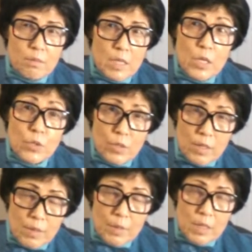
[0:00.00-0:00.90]

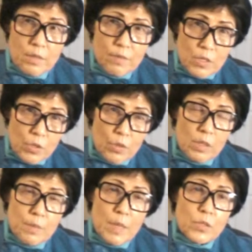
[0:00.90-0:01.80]
atrium and
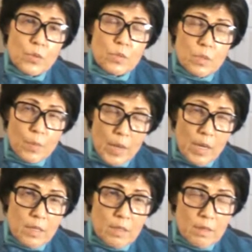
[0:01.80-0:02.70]
ventricular muscles and
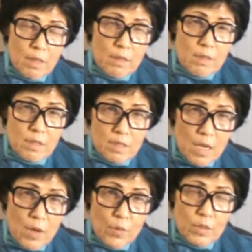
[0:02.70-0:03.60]
back, and then this is
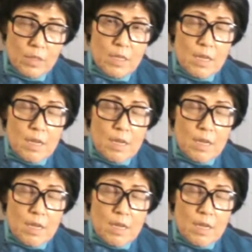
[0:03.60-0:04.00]
how the